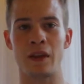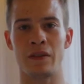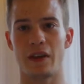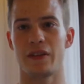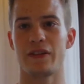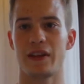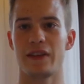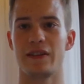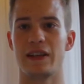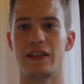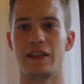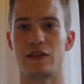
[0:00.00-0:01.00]
They think
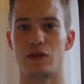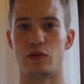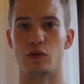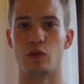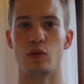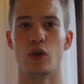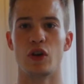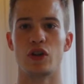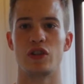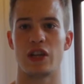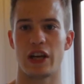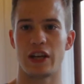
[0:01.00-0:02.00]
they need to
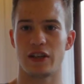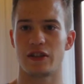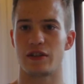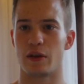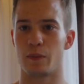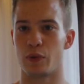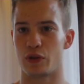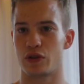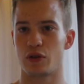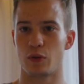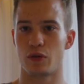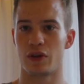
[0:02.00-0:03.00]
change their
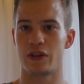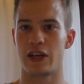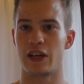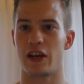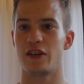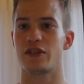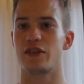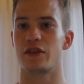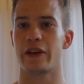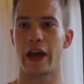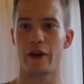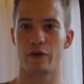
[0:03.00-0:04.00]
persona, change their
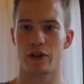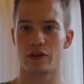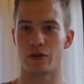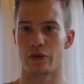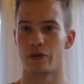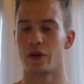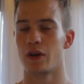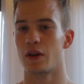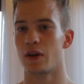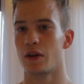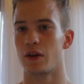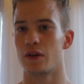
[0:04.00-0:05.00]
character
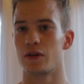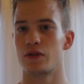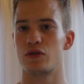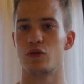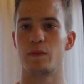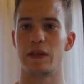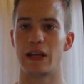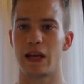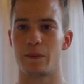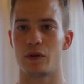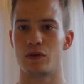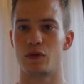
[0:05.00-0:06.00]
to be
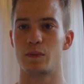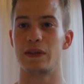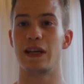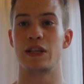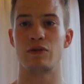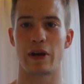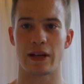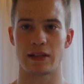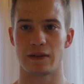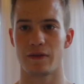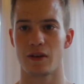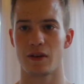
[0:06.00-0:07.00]
able to be
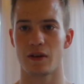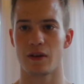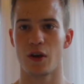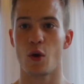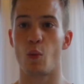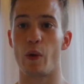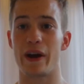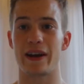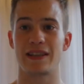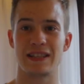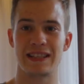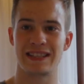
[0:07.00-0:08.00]
attractive.
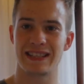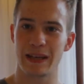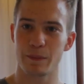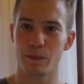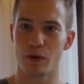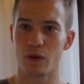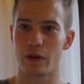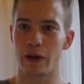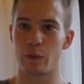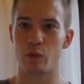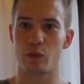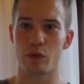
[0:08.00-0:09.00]
Whereas the simple
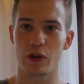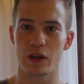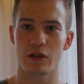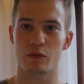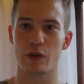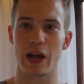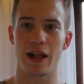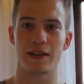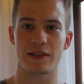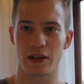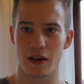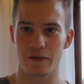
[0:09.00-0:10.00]
and real
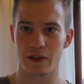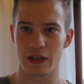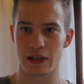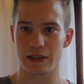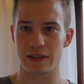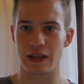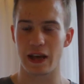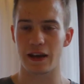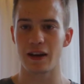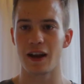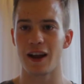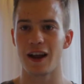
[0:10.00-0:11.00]
reality of it is that